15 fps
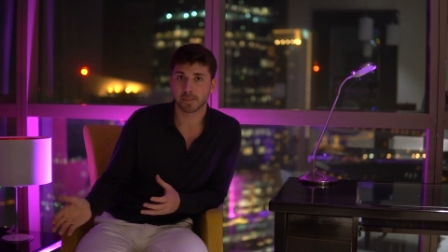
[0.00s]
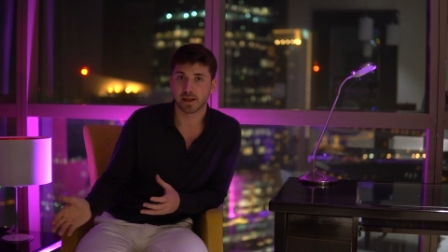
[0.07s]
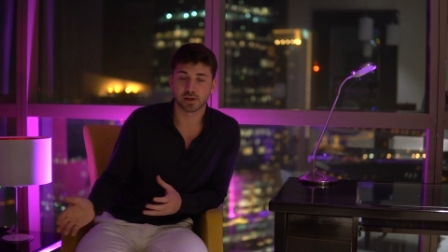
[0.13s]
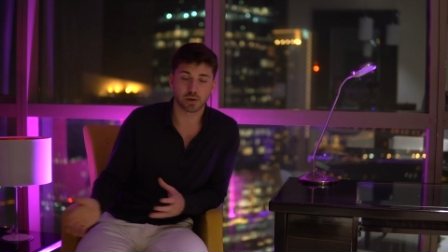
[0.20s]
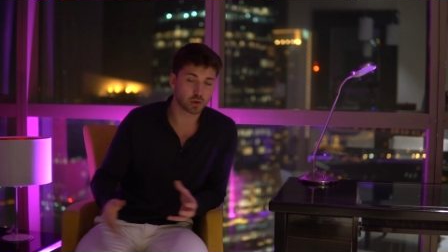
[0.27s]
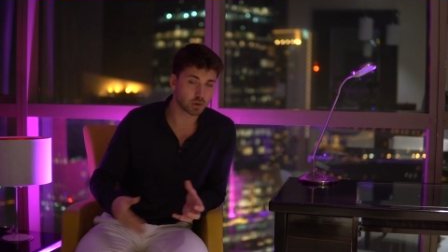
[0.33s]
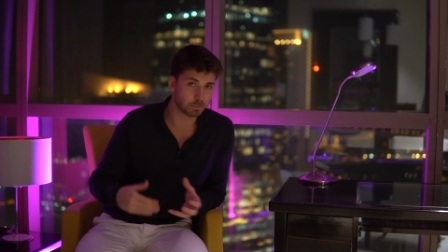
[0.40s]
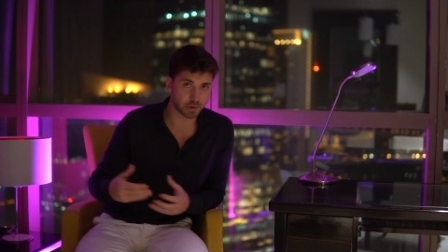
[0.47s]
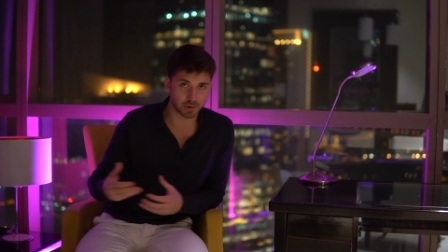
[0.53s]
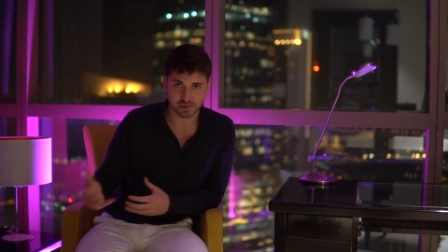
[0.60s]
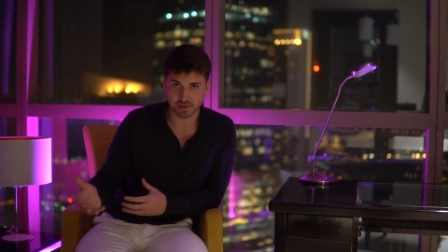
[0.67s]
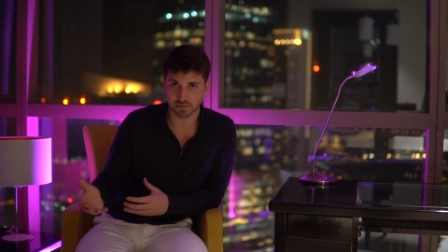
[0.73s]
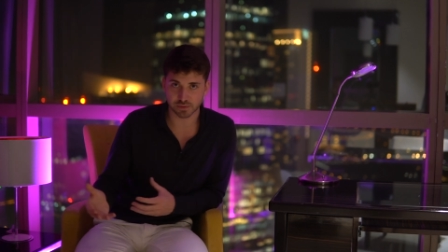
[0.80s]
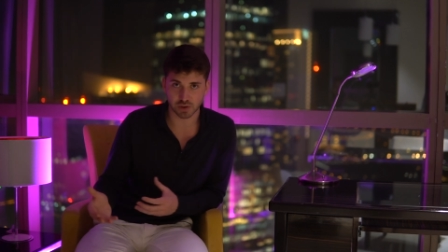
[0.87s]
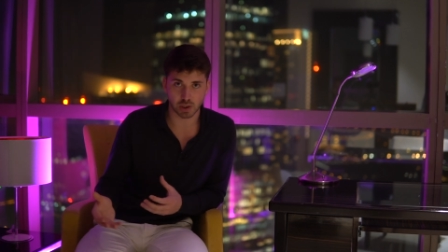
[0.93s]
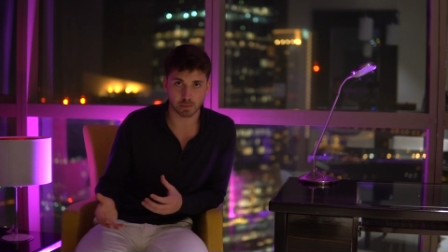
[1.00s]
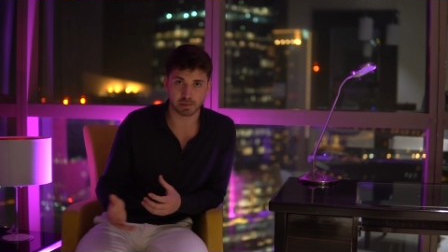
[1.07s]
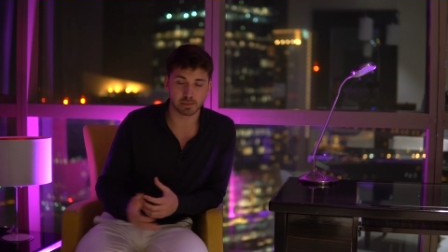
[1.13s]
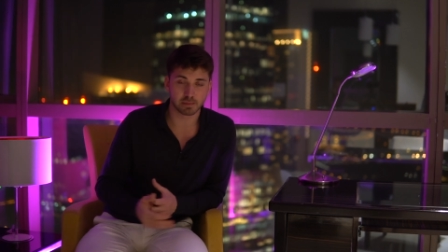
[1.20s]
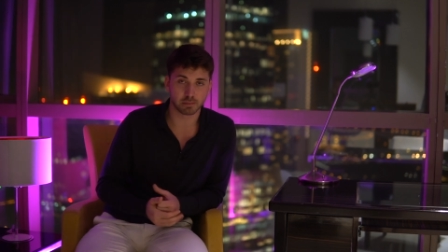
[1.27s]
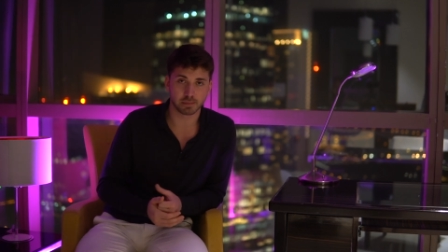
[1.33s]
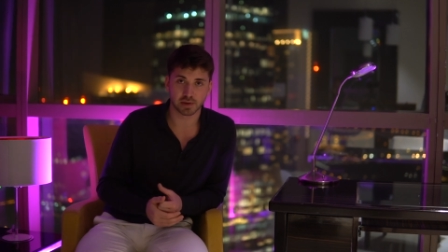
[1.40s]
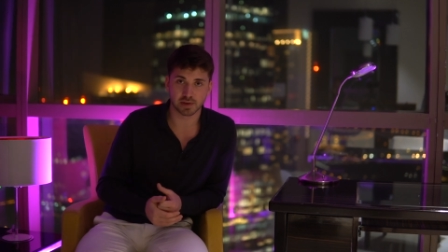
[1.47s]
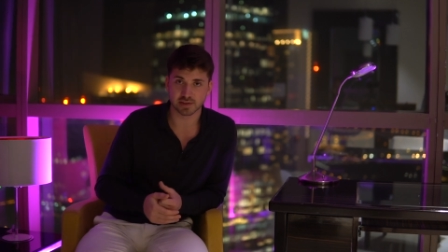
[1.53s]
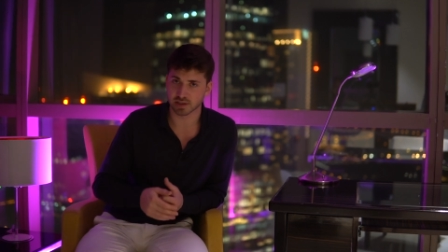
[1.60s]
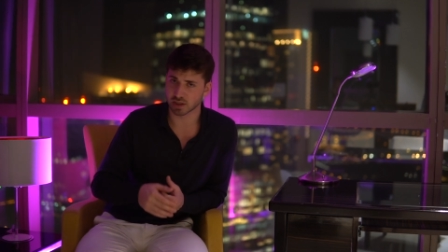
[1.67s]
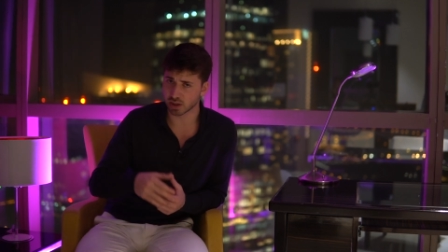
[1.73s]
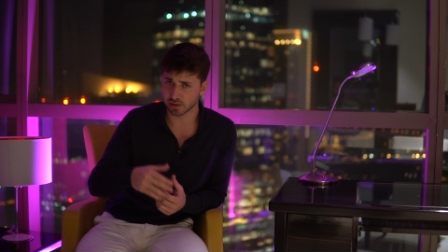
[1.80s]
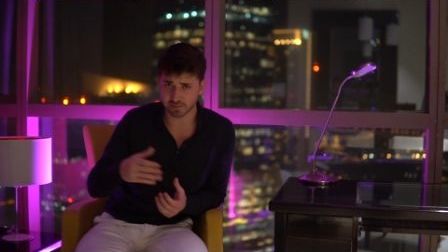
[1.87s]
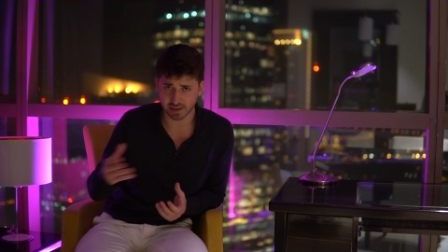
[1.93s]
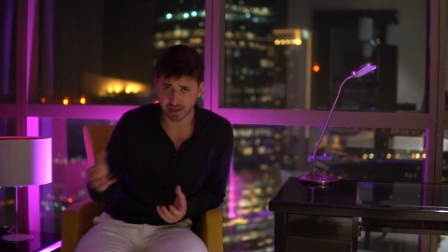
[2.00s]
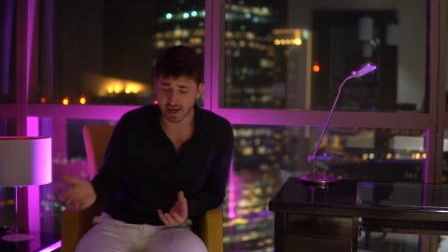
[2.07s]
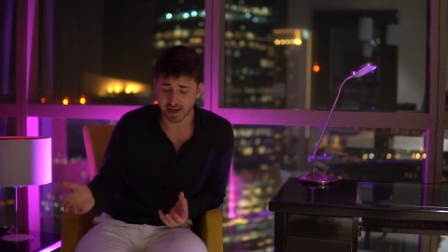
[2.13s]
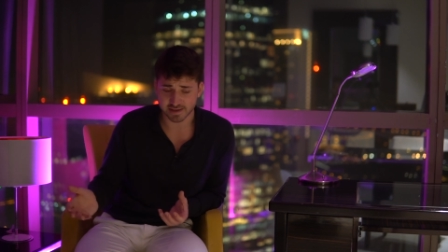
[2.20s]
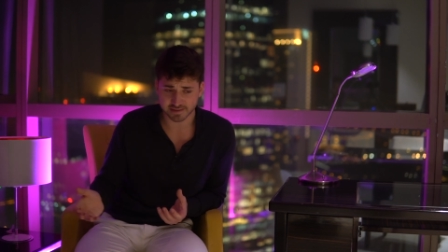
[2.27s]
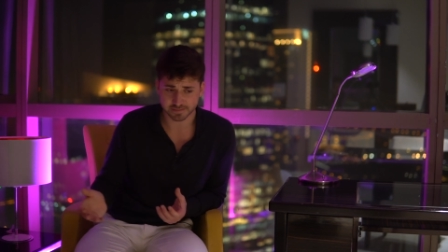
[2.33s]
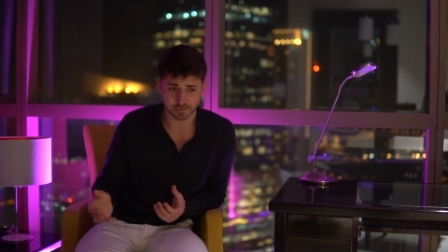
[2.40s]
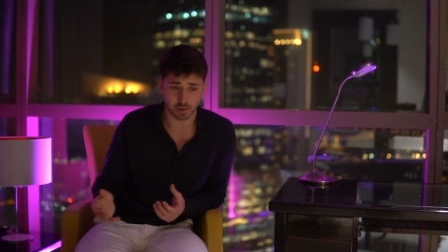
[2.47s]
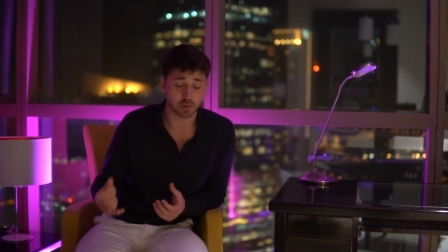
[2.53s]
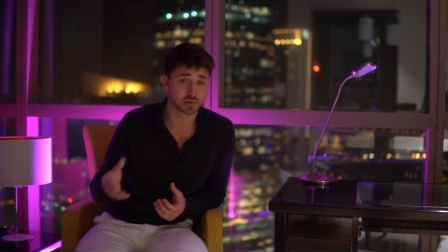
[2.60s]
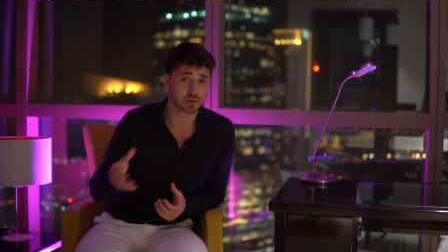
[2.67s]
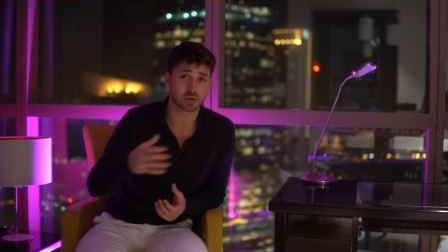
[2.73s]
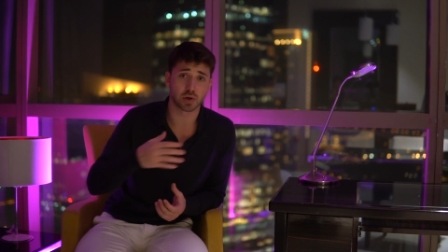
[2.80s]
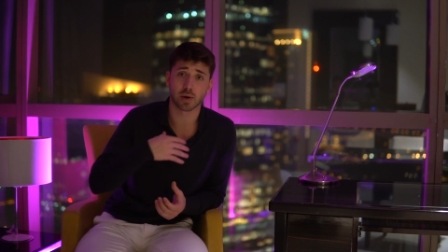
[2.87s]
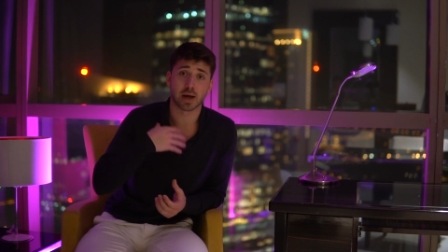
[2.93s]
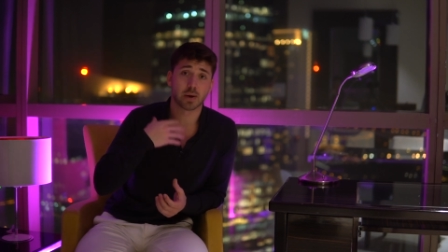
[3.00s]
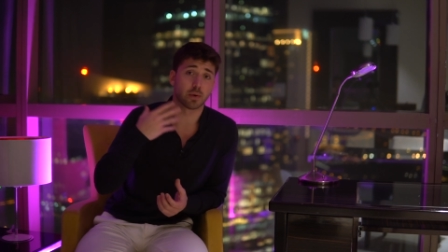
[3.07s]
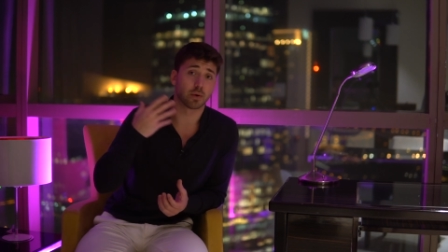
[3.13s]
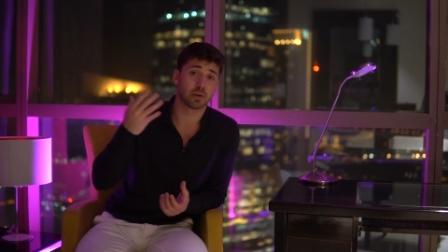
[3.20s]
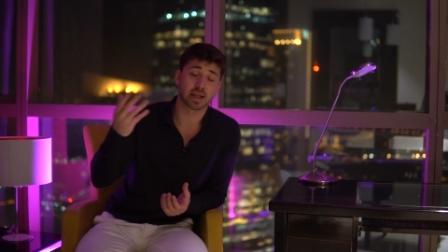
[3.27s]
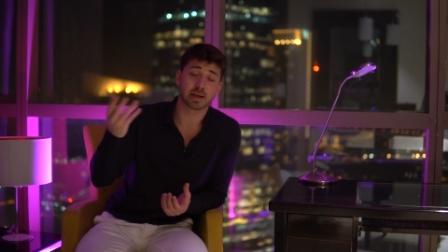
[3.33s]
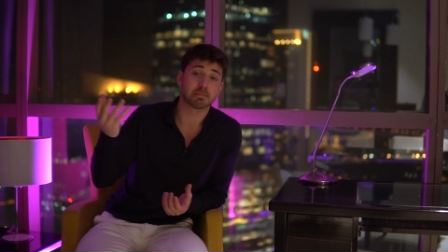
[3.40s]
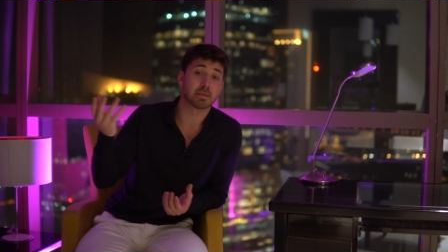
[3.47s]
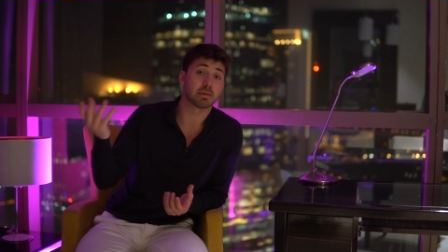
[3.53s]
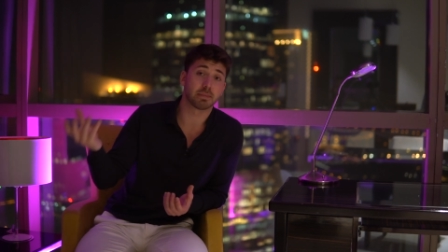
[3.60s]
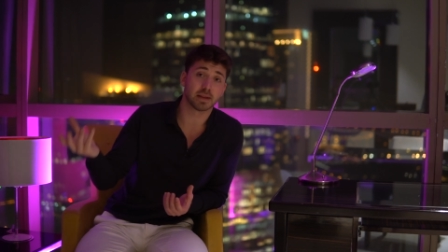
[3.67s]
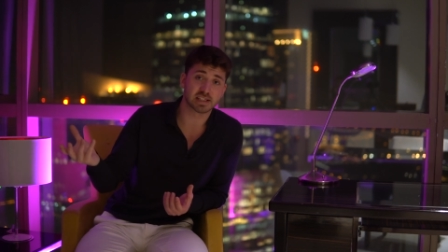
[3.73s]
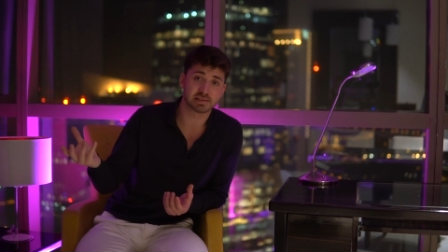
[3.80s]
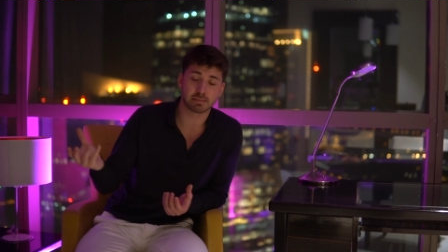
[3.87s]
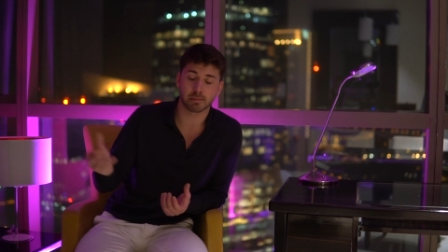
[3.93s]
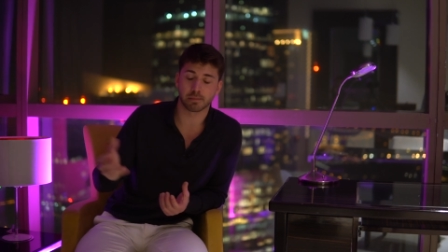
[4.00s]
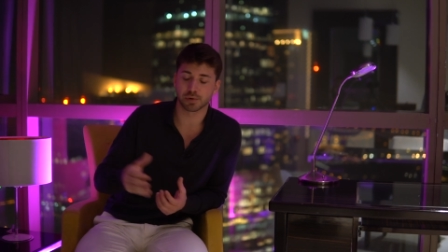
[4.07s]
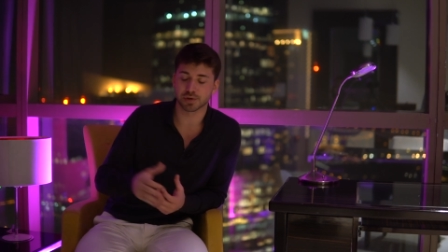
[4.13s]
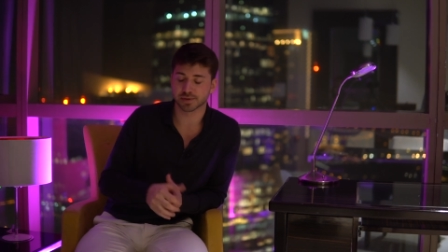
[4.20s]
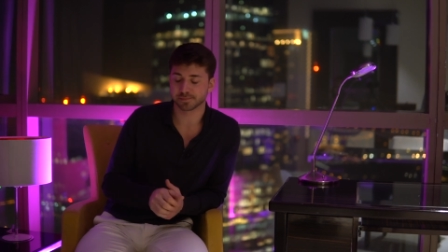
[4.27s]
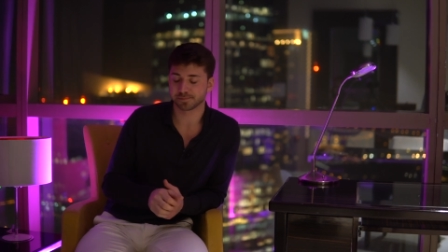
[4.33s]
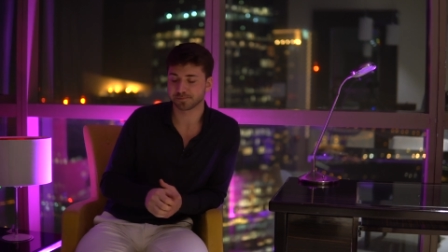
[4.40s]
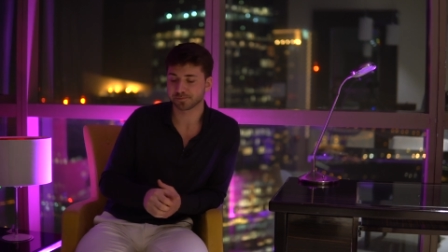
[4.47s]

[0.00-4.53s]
and don't compare yourself to other people because a lot of the guys also you know our like mind plus members